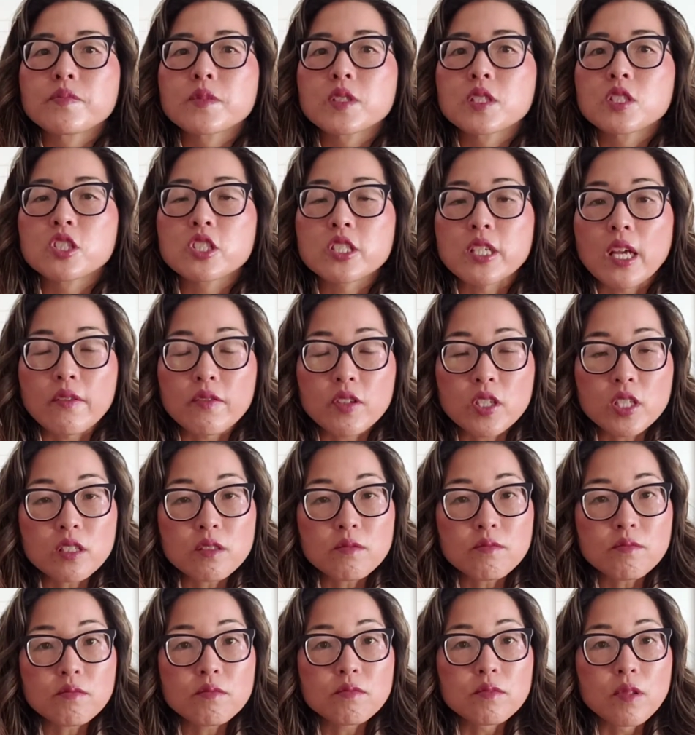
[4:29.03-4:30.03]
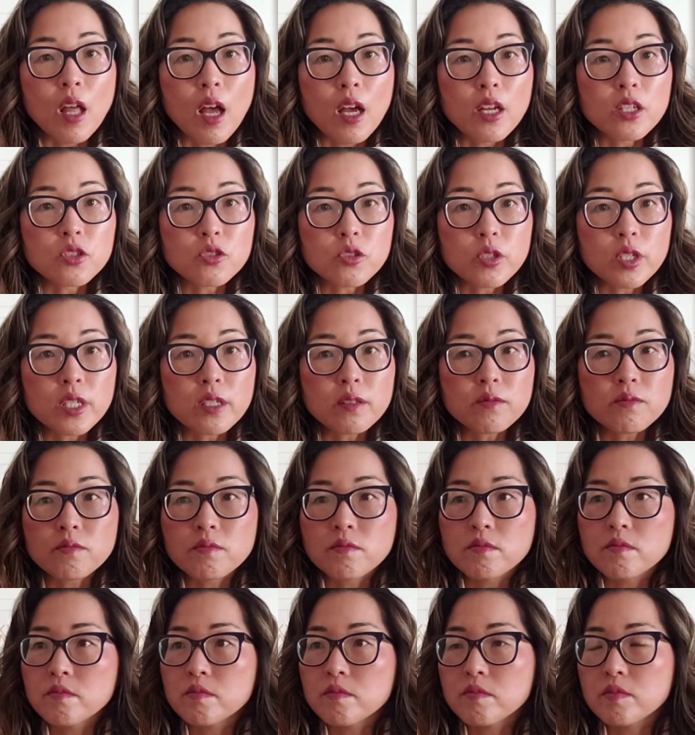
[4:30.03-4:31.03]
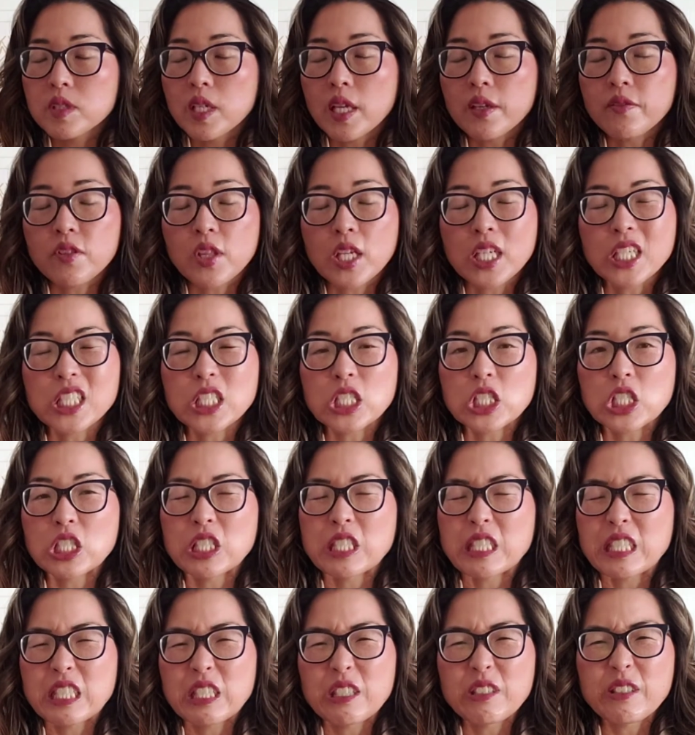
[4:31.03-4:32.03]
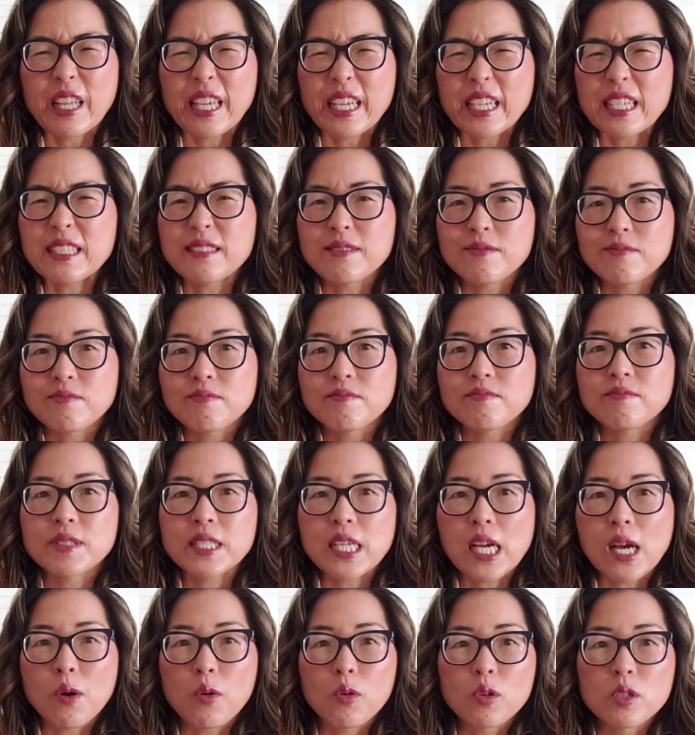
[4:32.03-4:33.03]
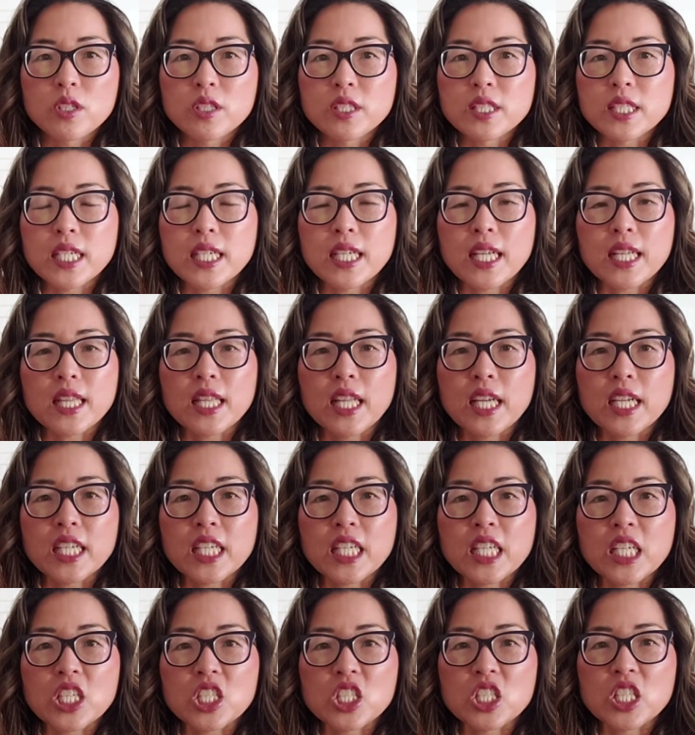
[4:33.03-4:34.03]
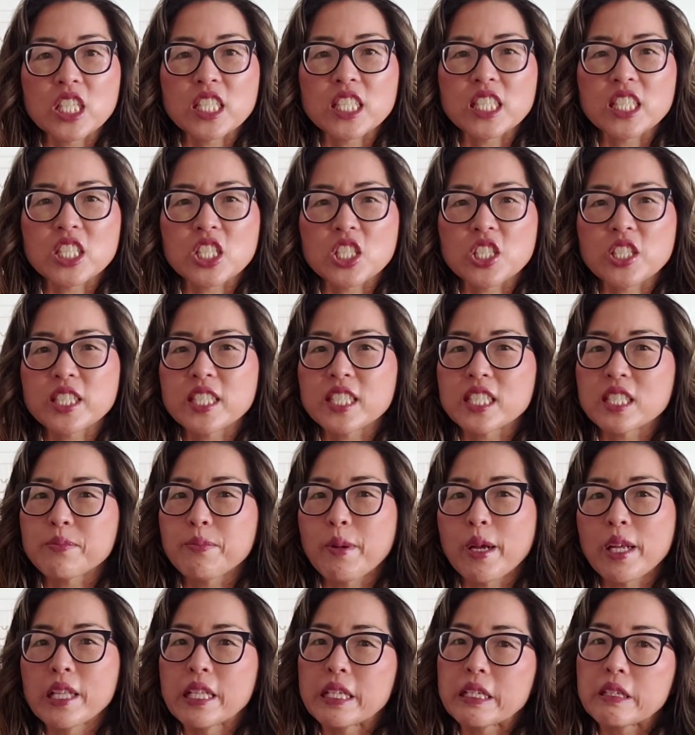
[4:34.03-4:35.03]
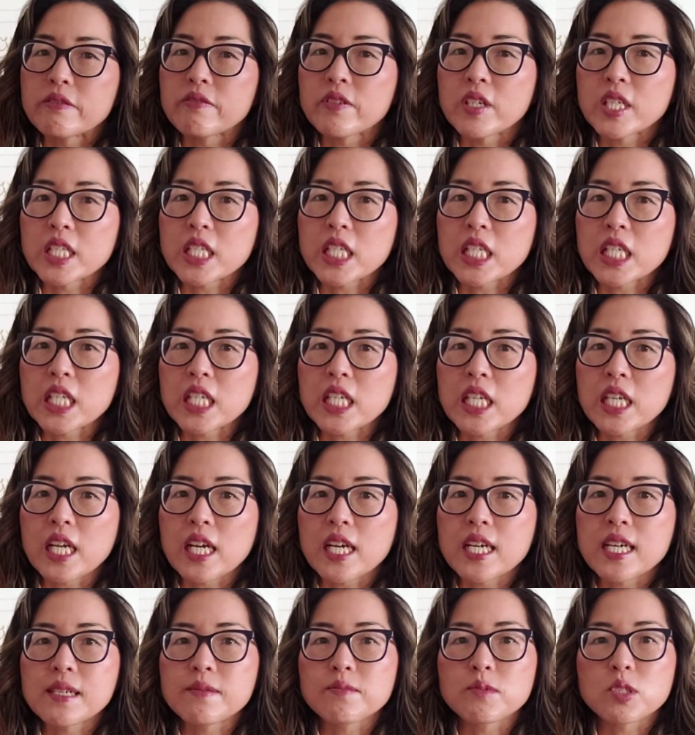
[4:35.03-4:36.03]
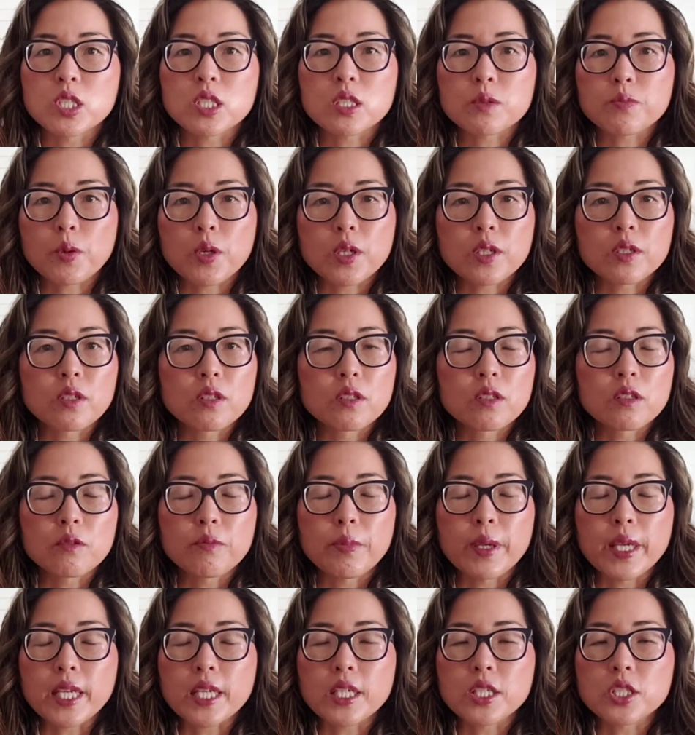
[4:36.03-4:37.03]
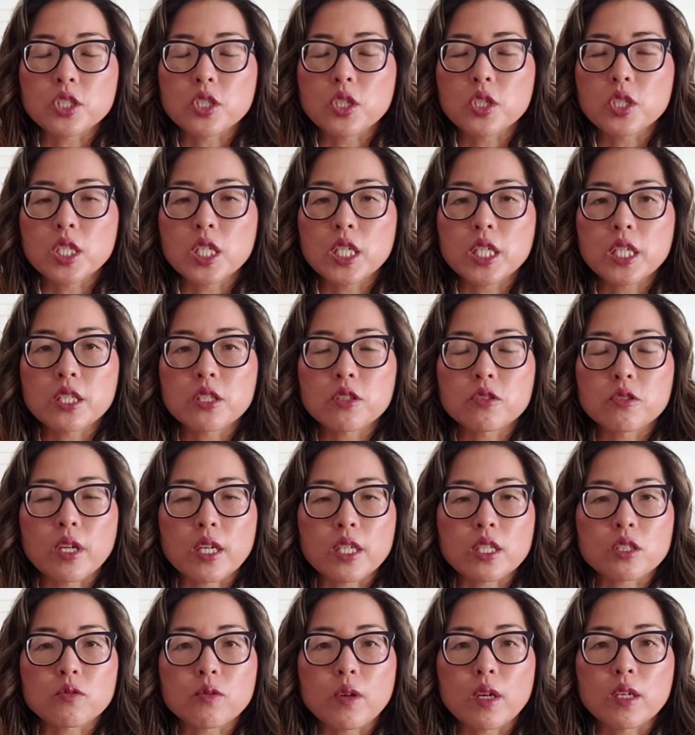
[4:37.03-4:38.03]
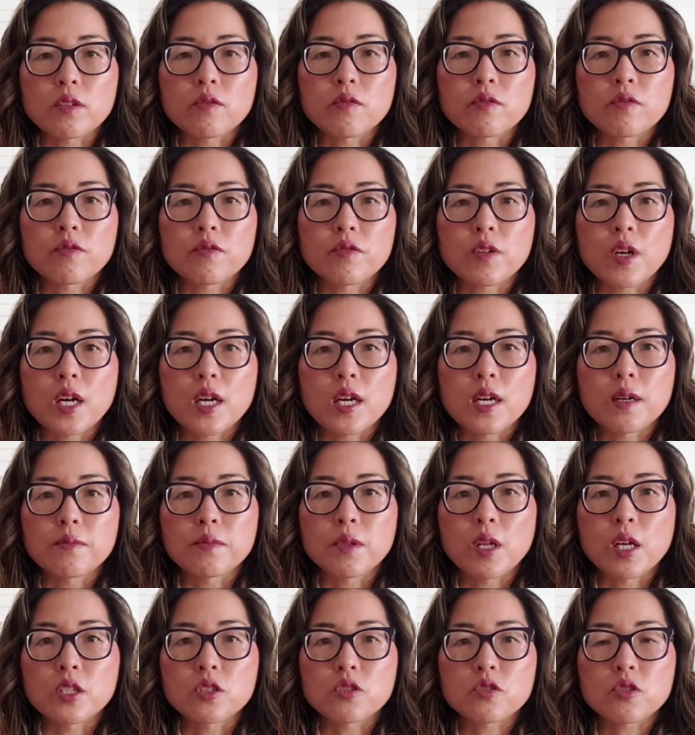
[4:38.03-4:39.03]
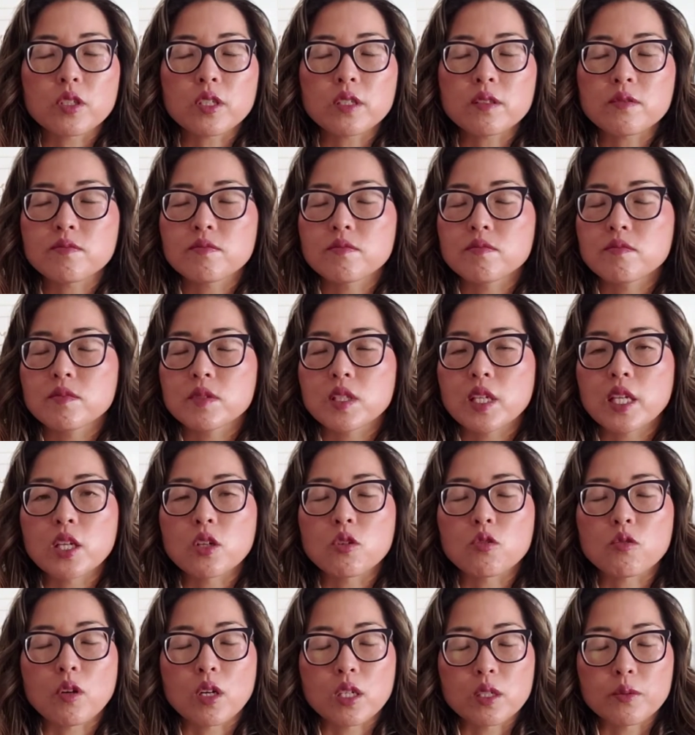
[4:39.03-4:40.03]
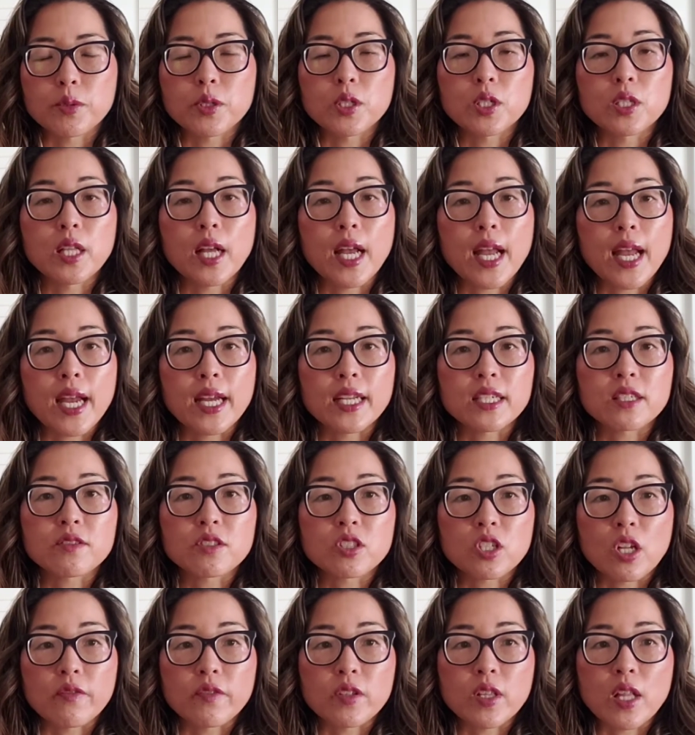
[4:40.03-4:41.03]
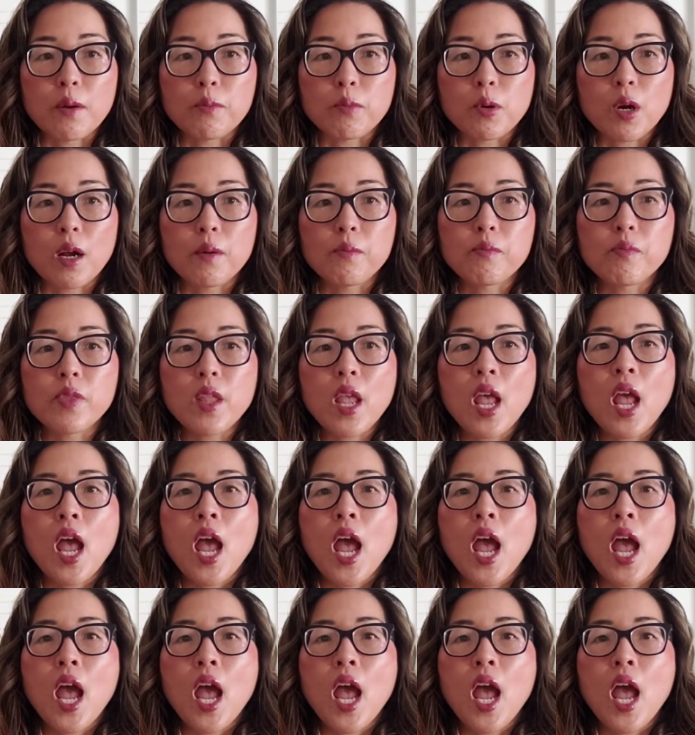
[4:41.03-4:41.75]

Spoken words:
7, laundry. If things are, like towels and athletic gear that start to smell a little funky, just sprinkle a little baking soda in your next round of laundry. Incredible at solving that problem.